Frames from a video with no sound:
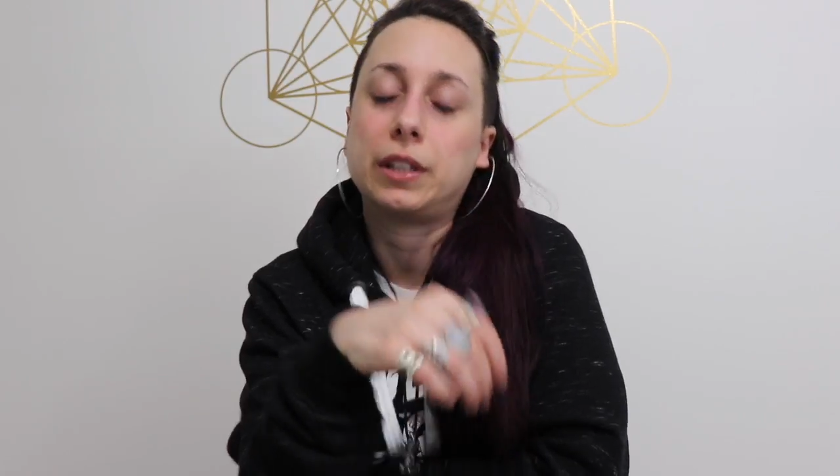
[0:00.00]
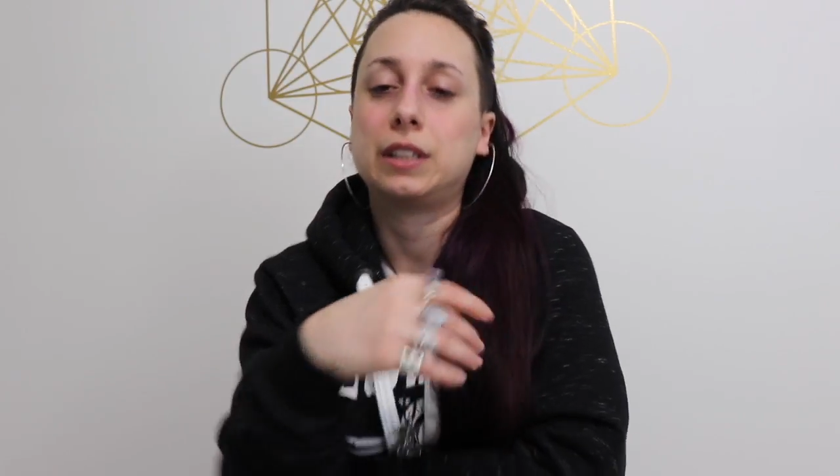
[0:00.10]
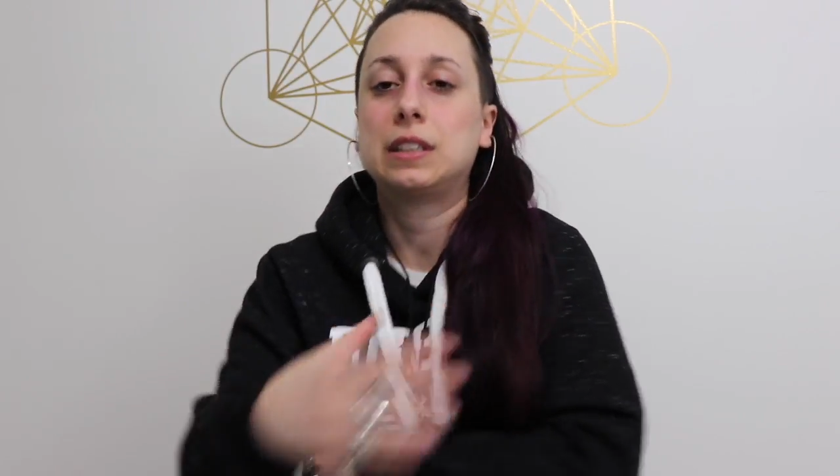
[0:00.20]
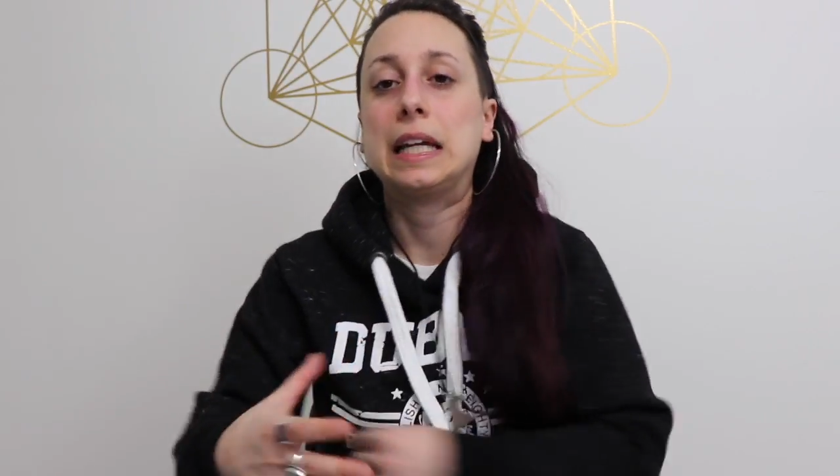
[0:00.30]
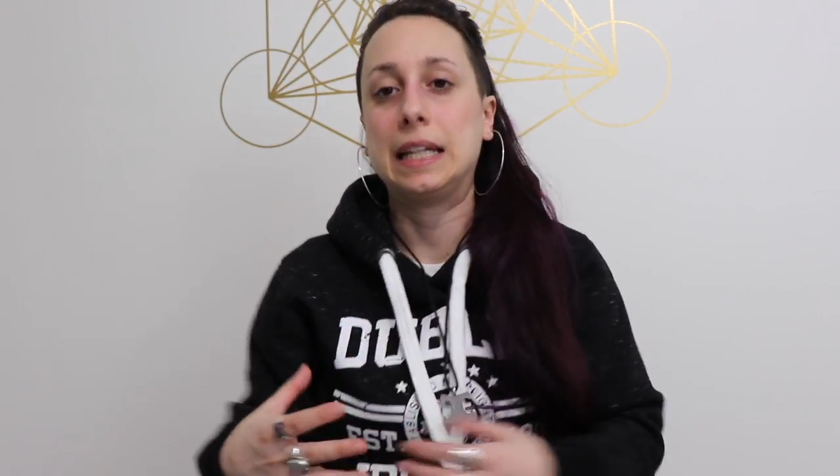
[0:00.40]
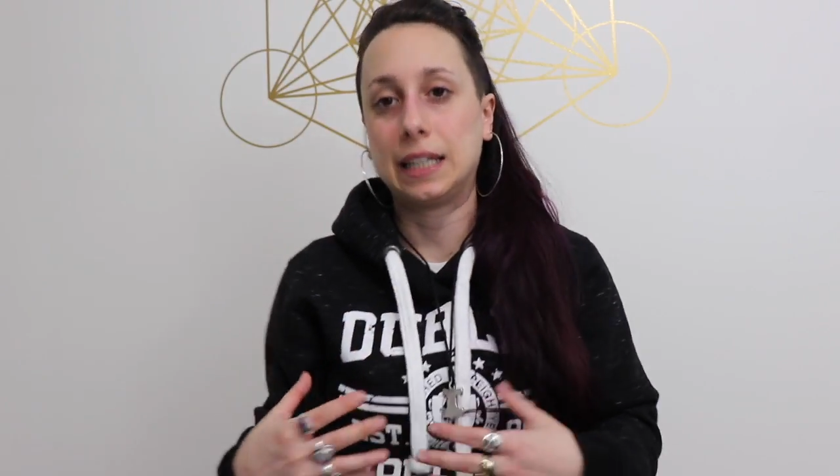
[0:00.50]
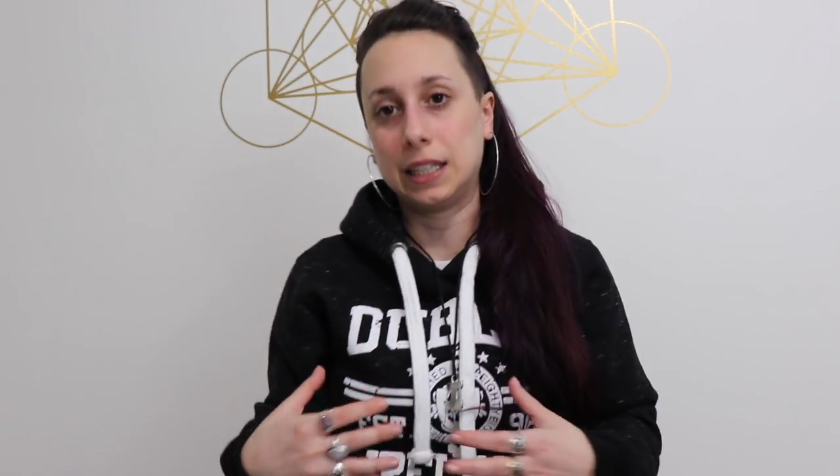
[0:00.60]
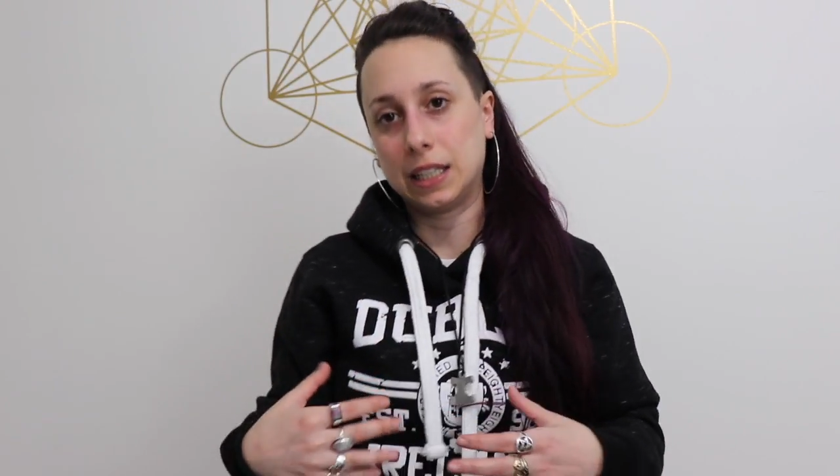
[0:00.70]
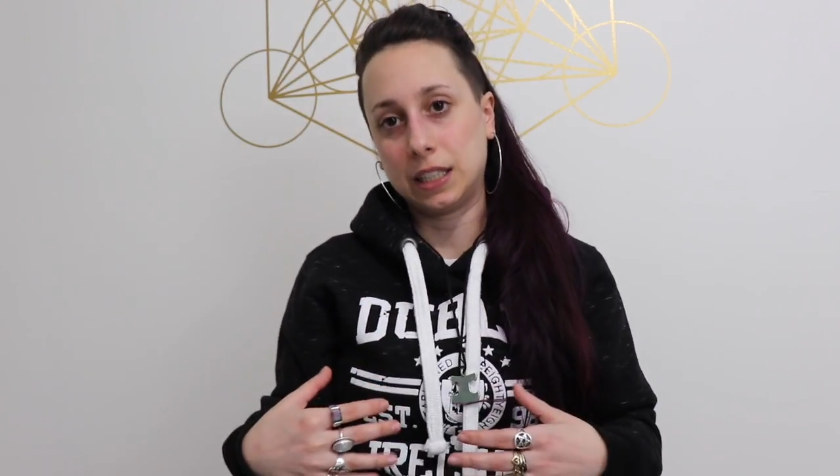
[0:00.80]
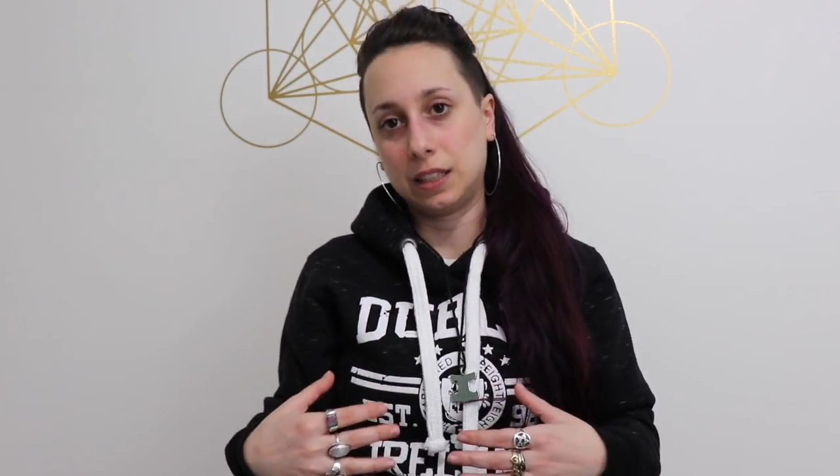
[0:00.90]
like take
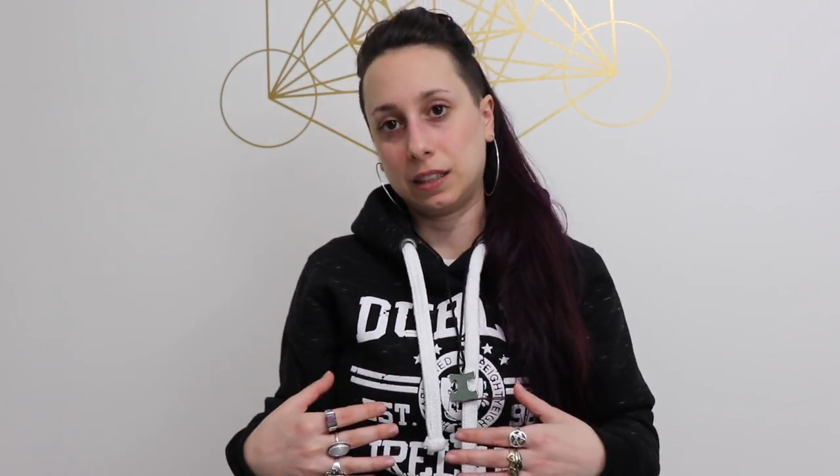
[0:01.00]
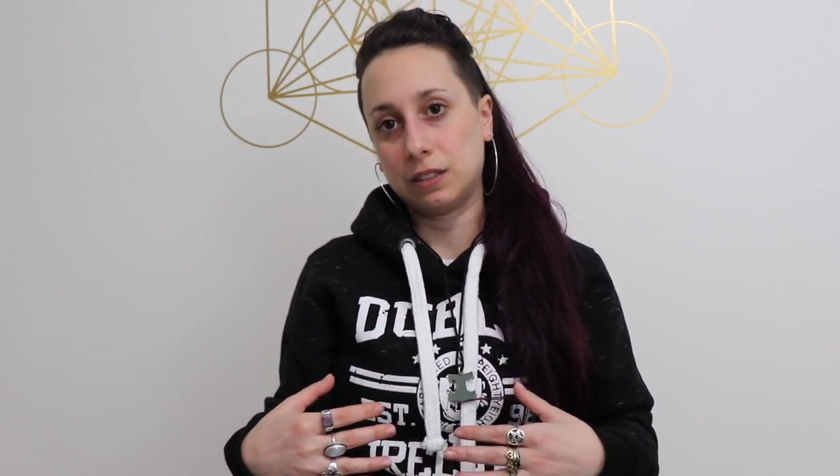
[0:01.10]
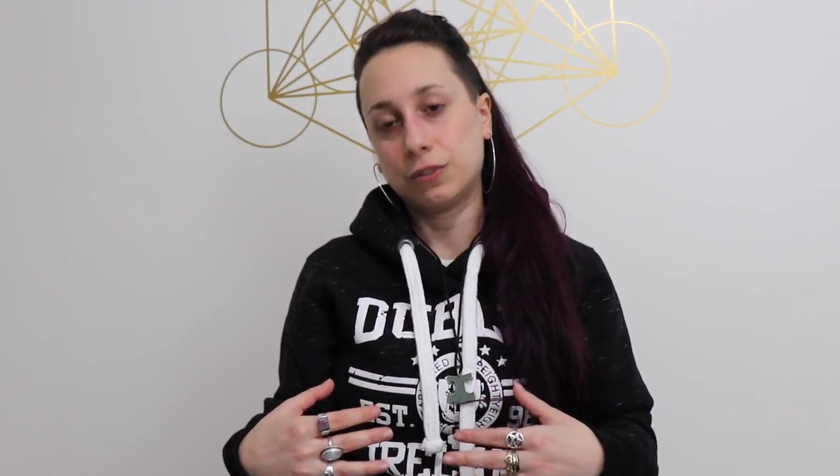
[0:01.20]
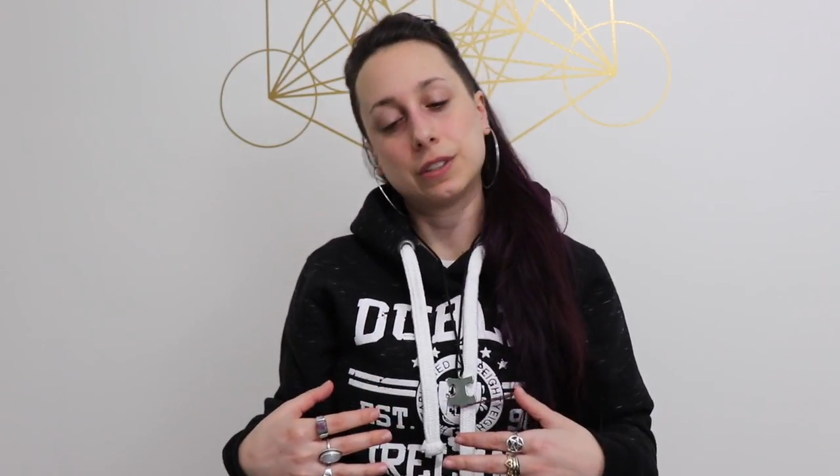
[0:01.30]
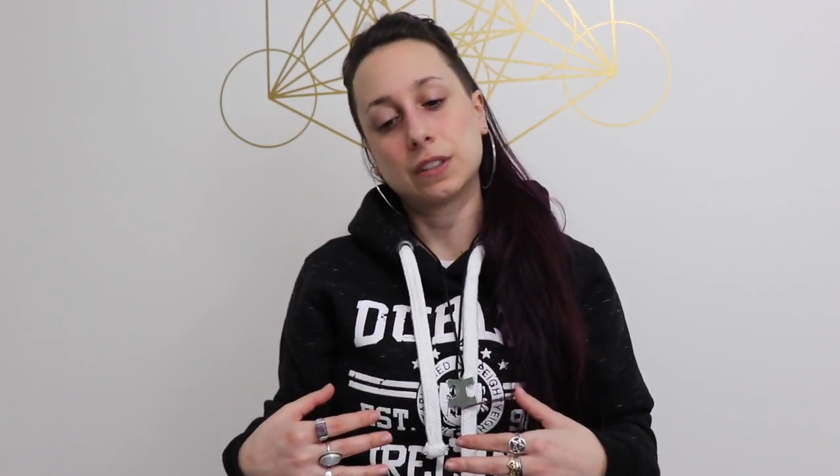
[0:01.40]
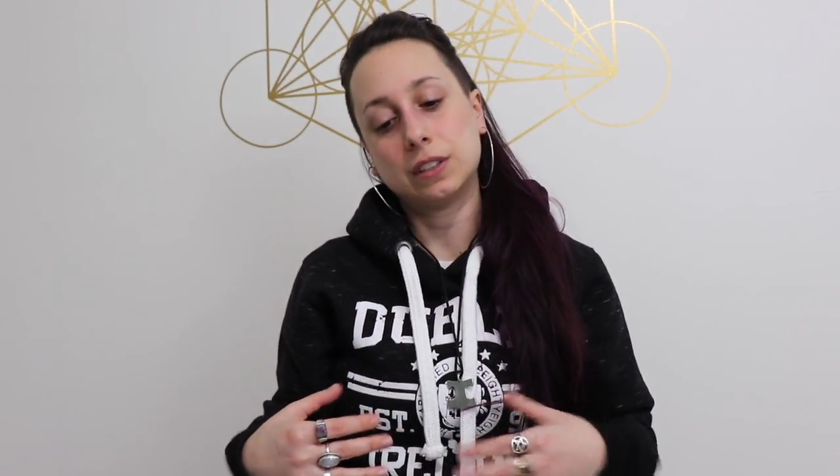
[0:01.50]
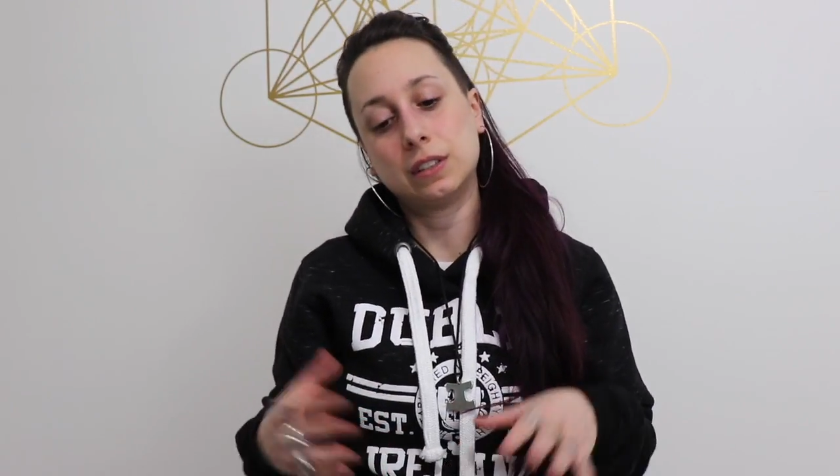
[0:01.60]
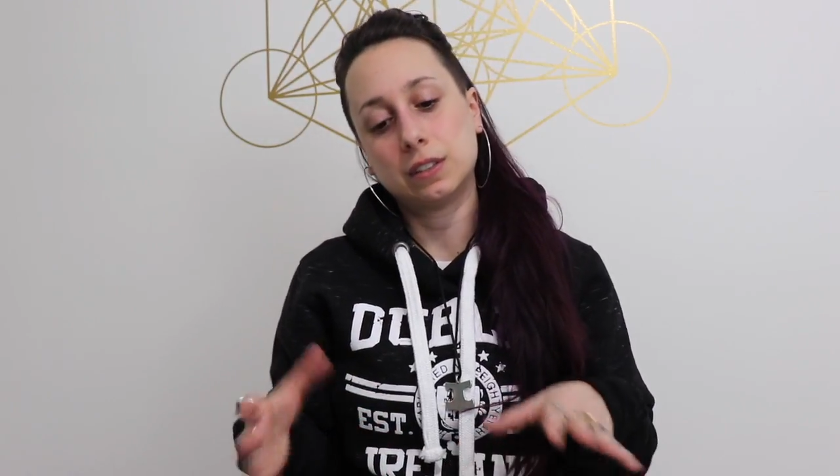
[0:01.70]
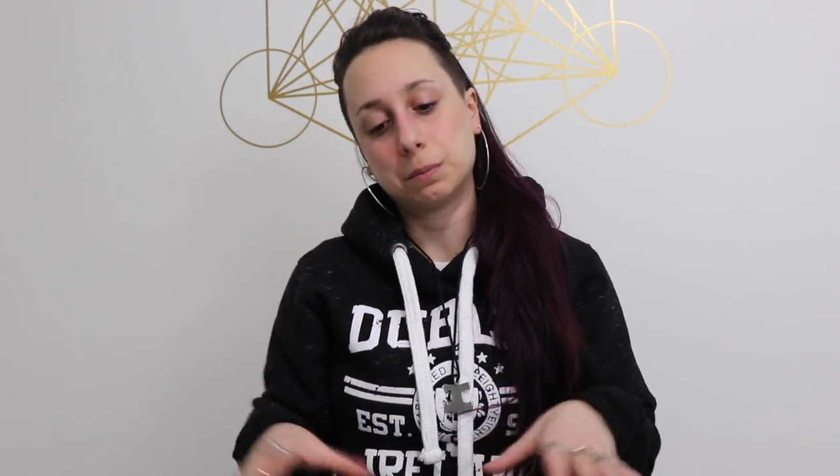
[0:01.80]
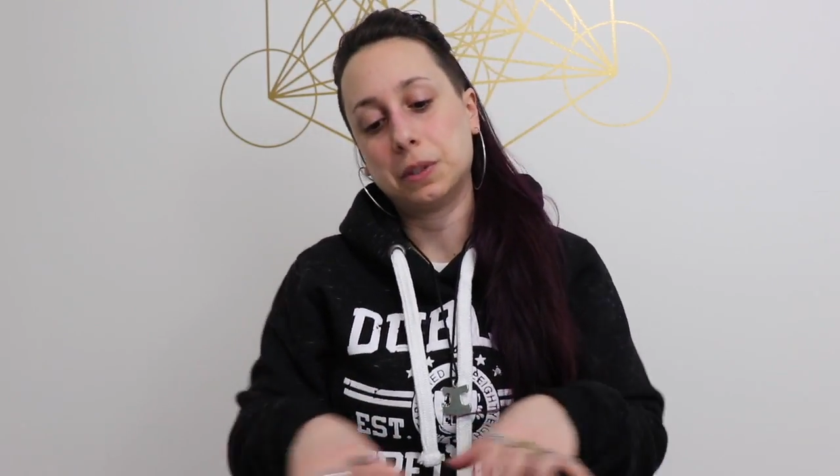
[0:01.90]
in anything physically
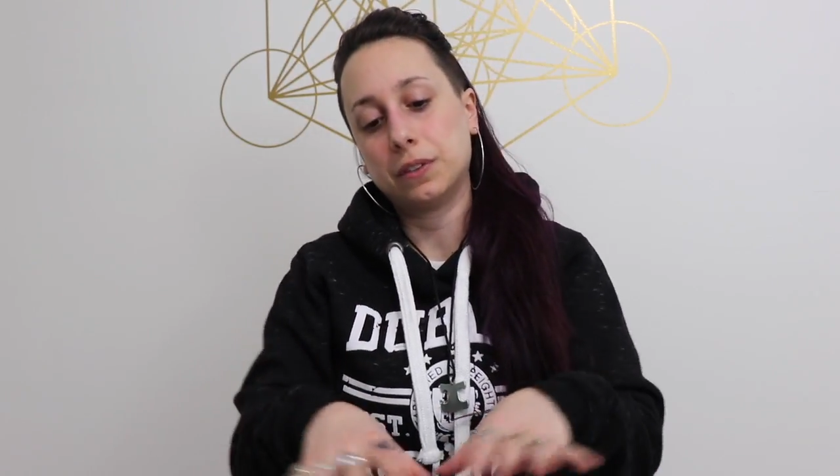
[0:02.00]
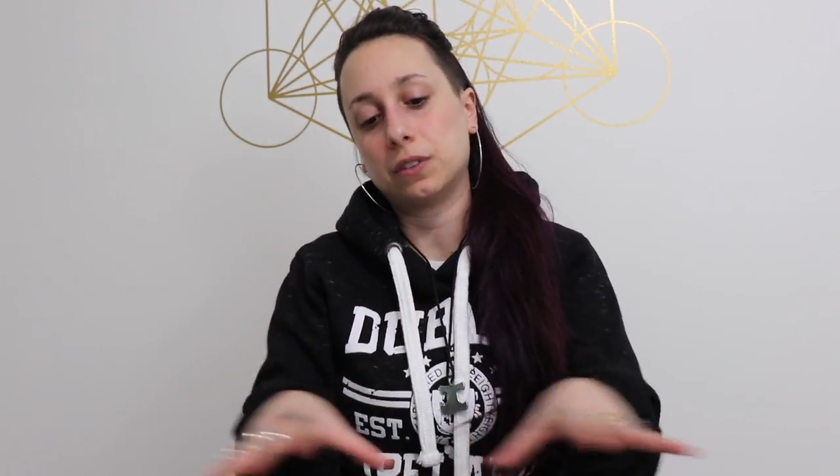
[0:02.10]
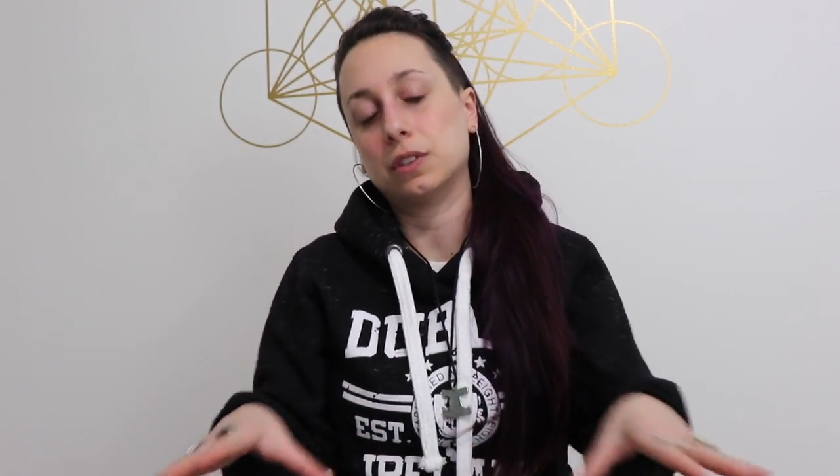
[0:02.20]
this month,